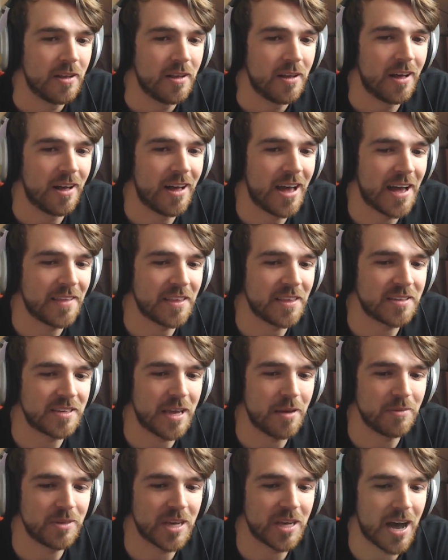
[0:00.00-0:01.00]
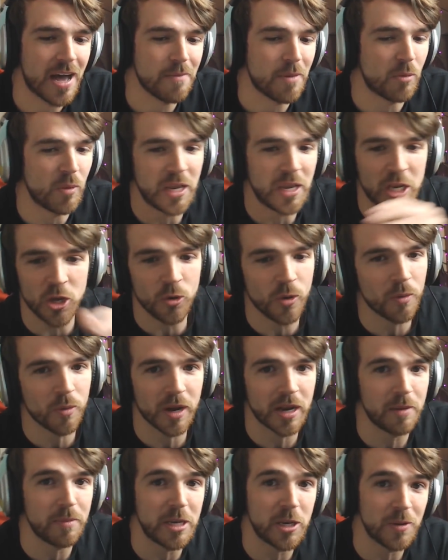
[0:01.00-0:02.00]
at the same time, and we knew we were
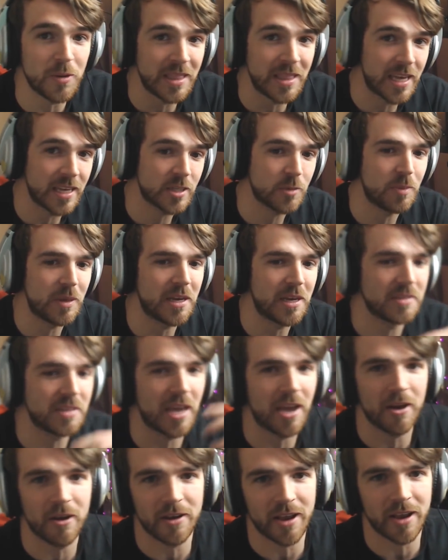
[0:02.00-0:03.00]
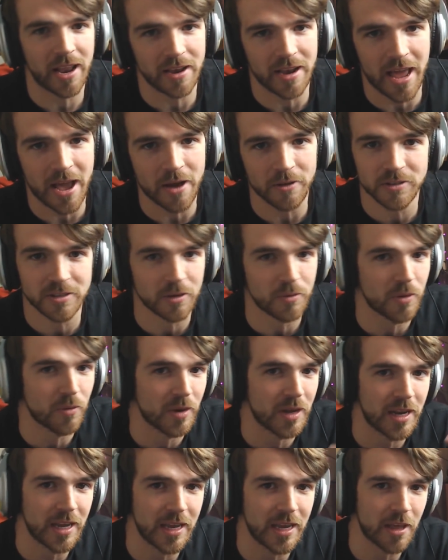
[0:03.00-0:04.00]
going to be doing this because Aaron had announced that we
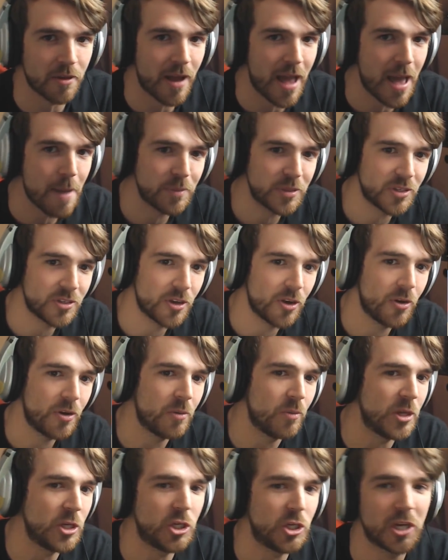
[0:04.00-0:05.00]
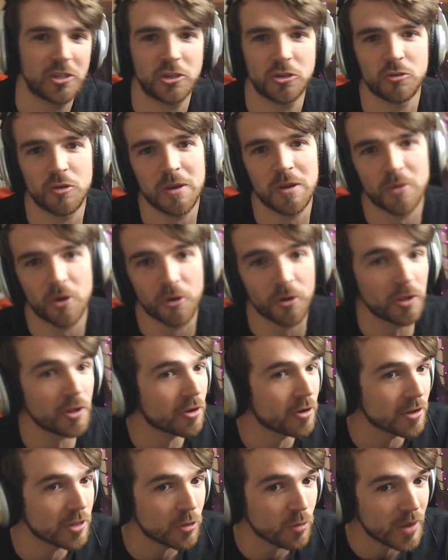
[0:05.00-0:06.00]
were getting another episode, and we just streamed
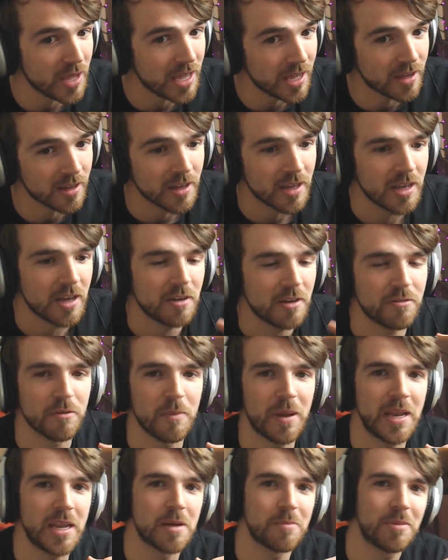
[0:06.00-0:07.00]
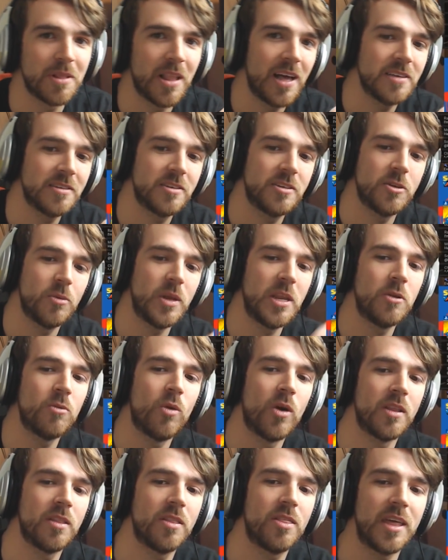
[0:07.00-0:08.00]
earlier in the week for Mania Plus, so we didn't
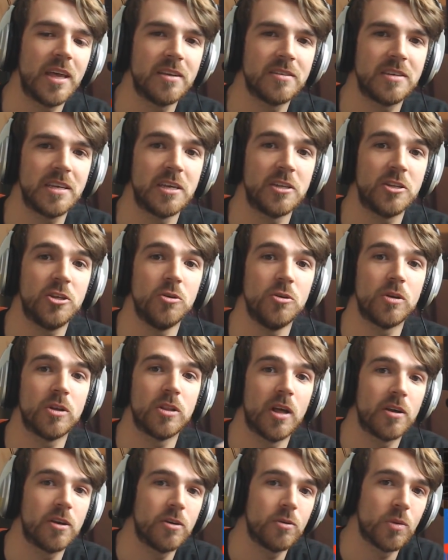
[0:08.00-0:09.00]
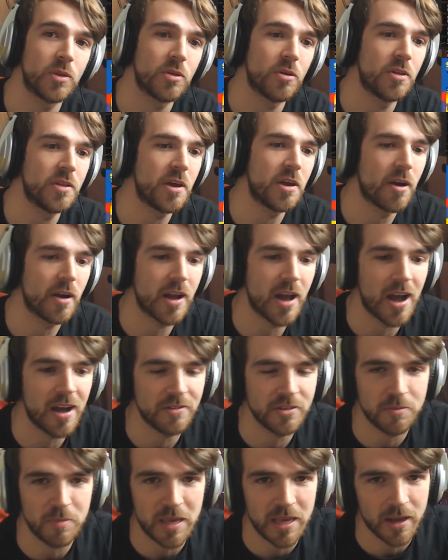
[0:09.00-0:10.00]
want things to get too cluttered with all the
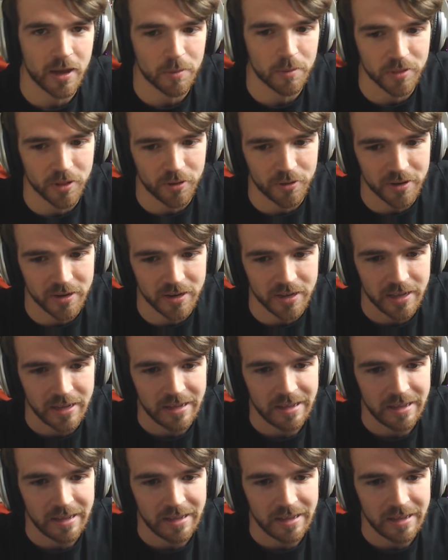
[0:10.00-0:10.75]
archives being uploaded.